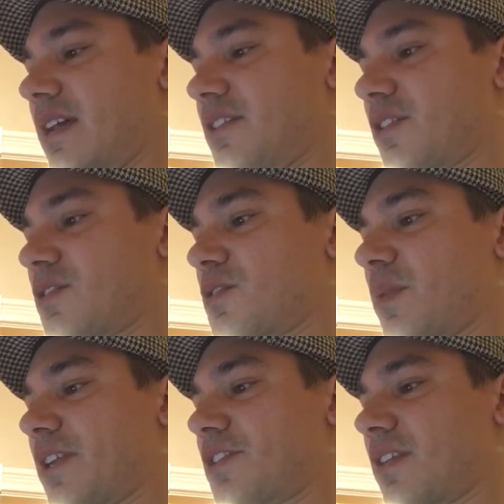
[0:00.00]
She owns
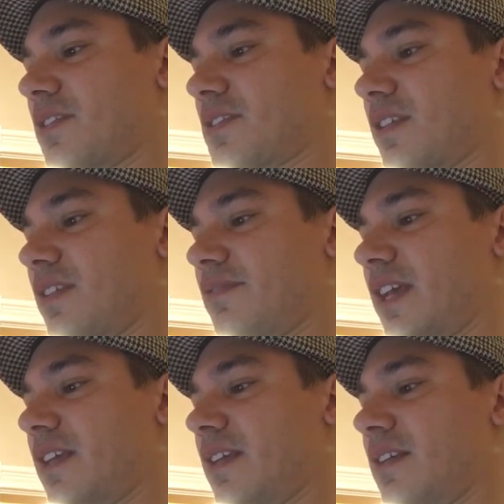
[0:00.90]
20 shares of
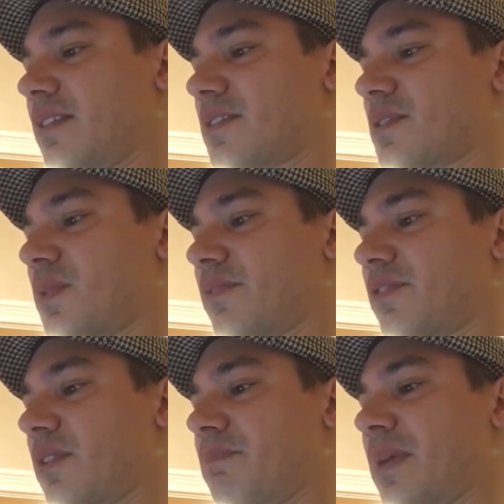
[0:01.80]
Nike. This is one
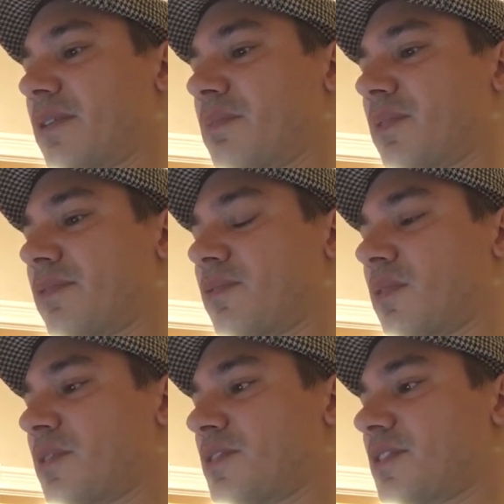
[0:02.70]
of her better
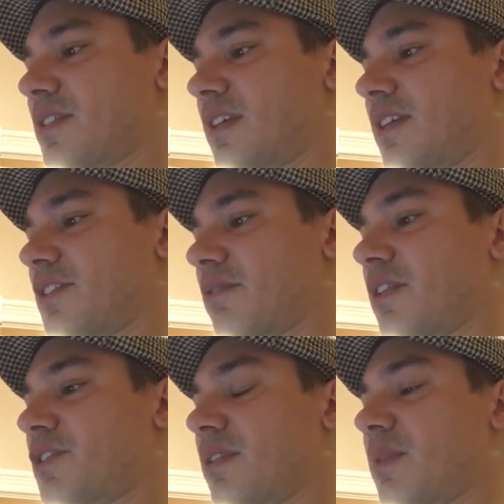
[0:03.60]
performers. She
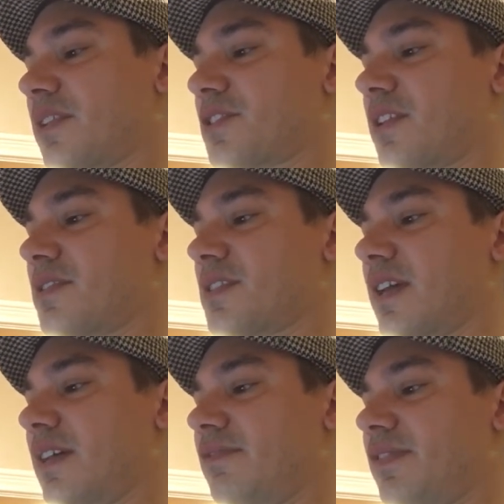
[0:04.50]
originally bought the shares
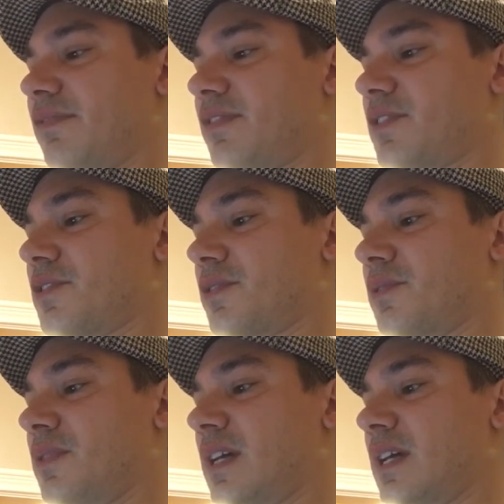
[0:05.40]
at
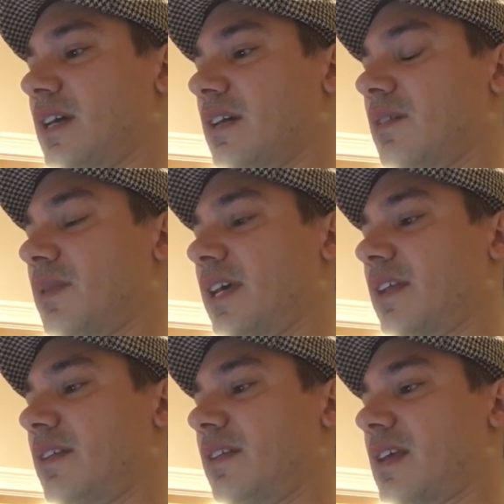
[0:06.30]
52
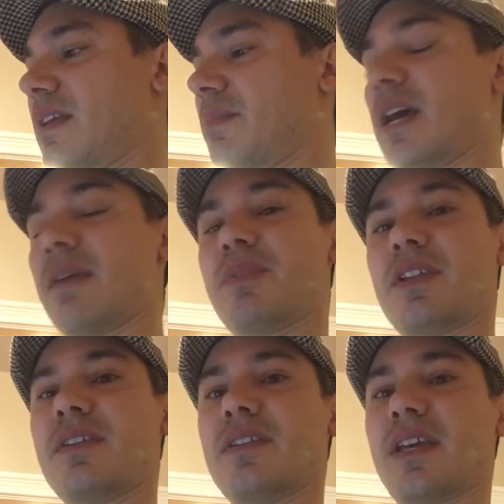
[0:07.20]
when, in my
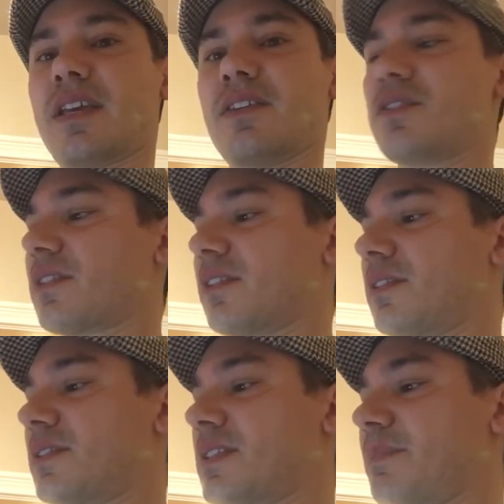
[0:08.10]
opinion, Nike took a
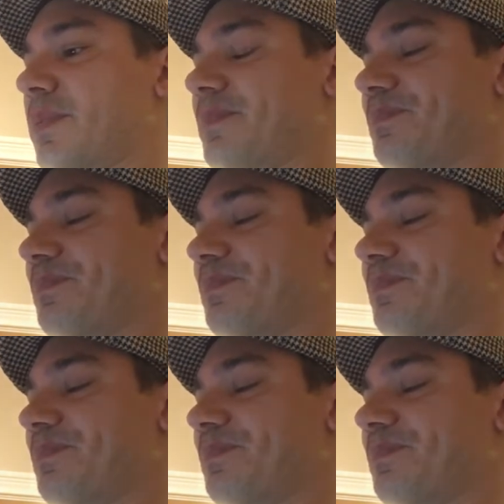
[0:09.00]
little dip.